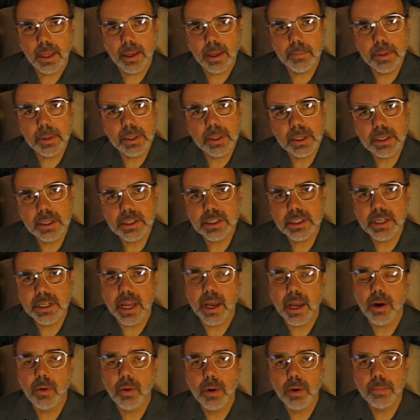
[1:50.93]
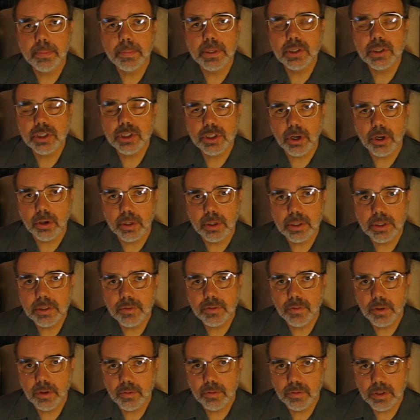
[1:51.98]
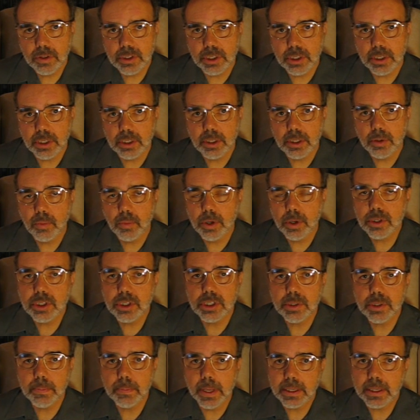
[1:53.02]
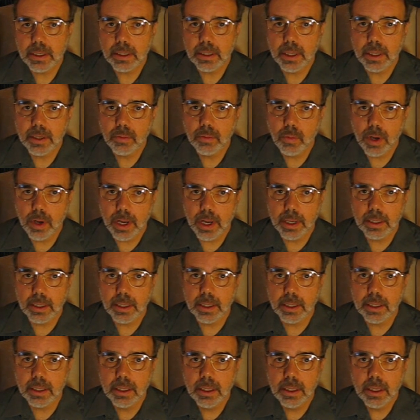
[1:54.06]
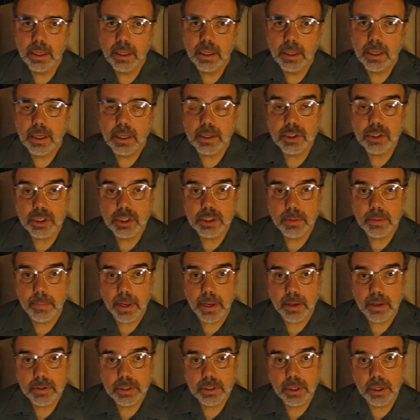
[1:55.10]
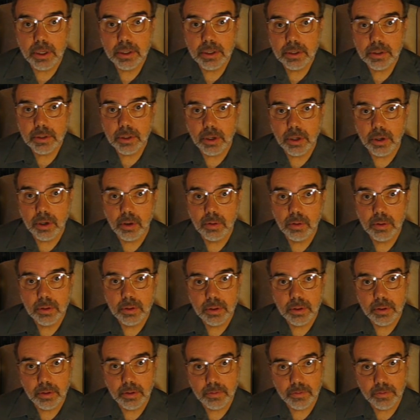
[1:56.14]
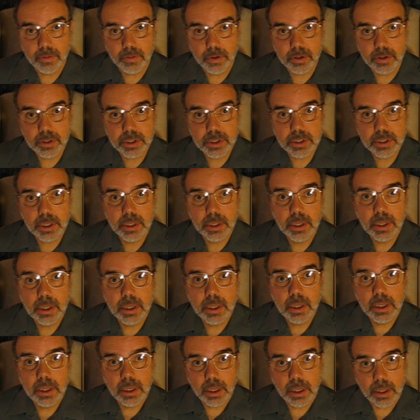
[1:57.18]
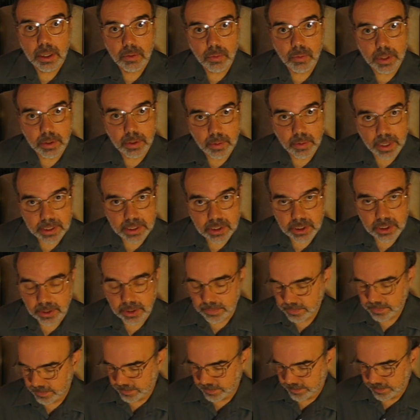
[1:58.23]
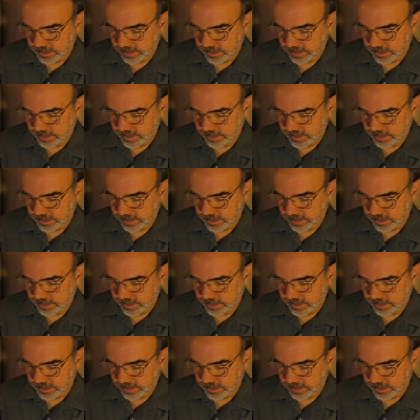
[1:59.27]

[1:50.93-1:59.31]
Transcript: Emily is now up in Charlottesville, Virginia, where she's met Glenn Wiley, and she's about to undergo her first regression.